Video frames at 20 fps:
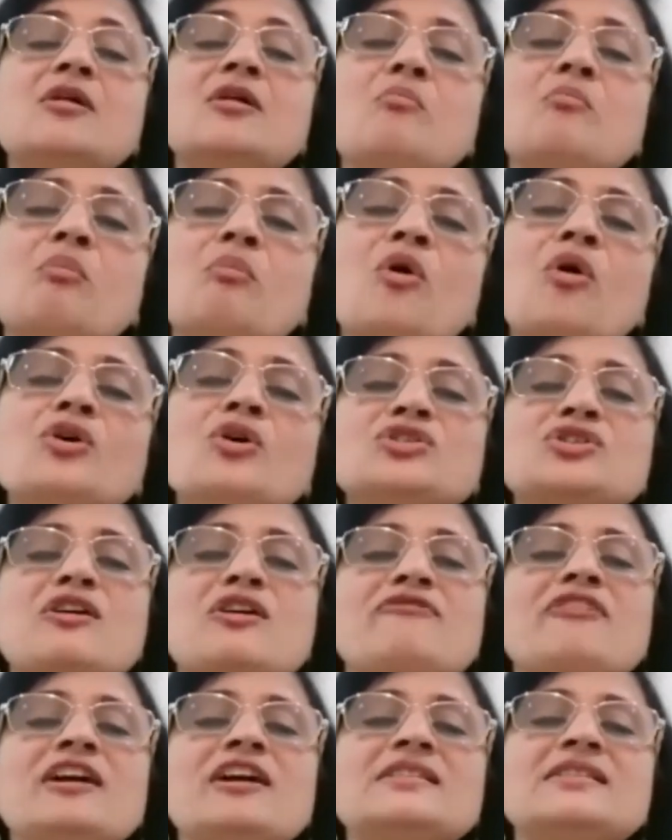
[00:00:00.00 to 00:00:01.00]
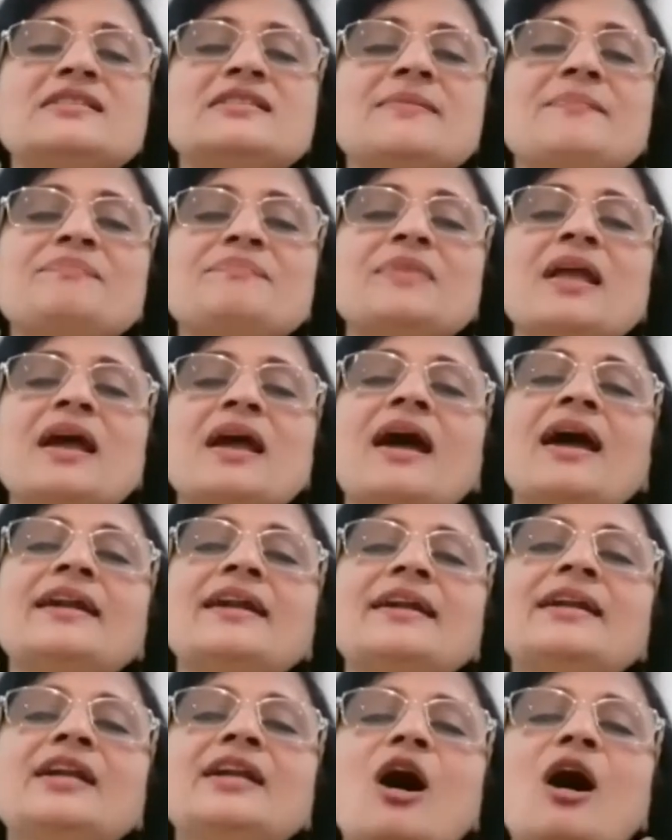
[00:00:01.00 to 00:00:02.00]
Most of us
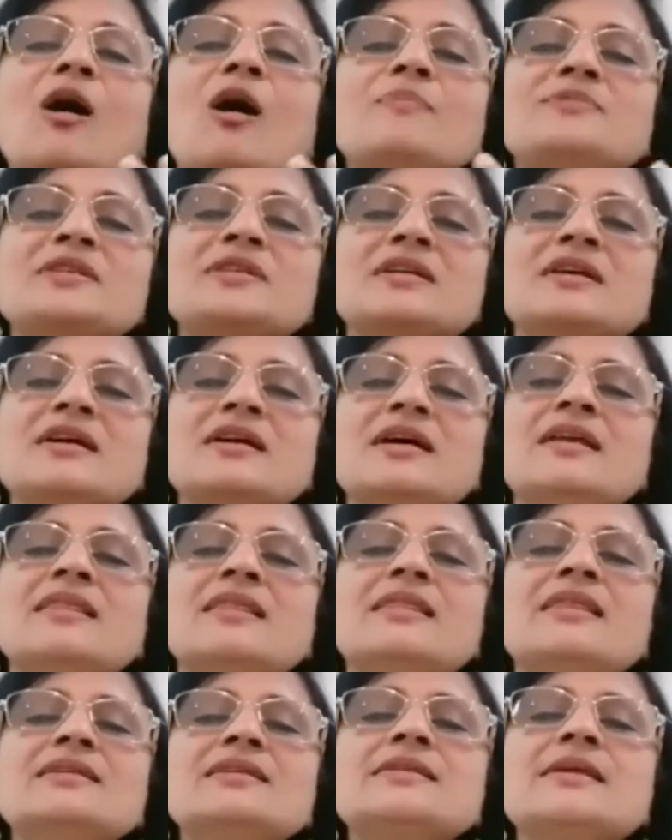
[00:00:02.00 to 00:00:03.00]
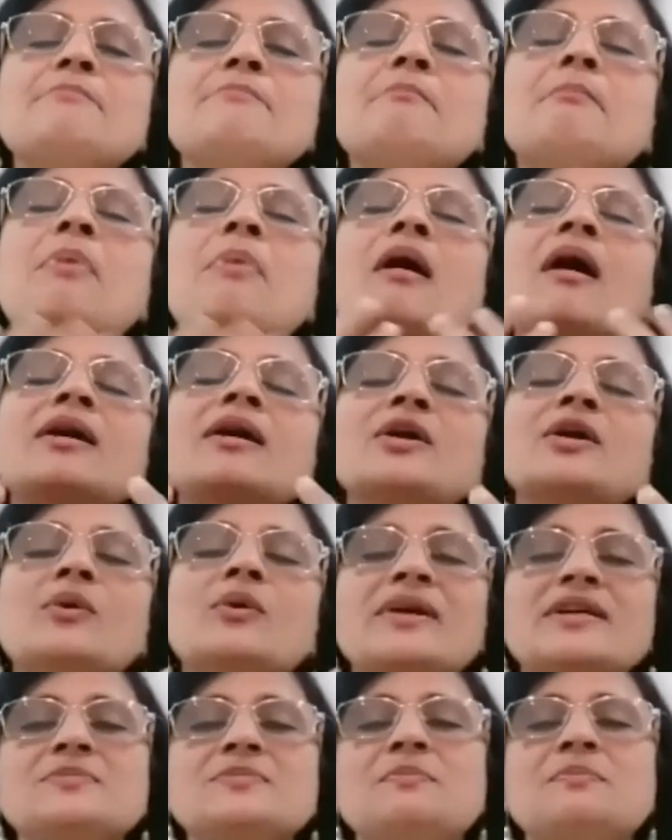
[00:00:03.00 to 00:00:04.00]
adopt this embargo
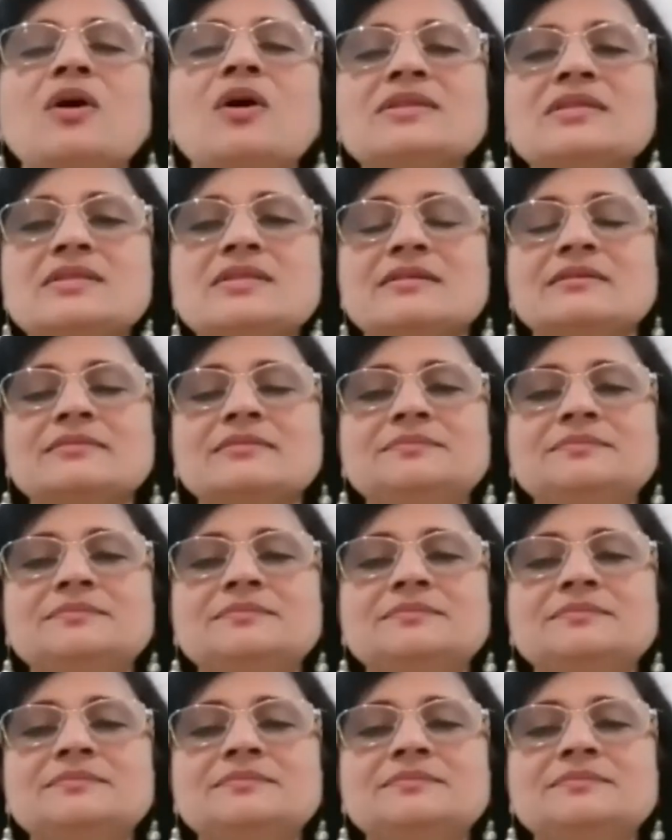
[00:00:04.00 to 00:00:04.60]
response.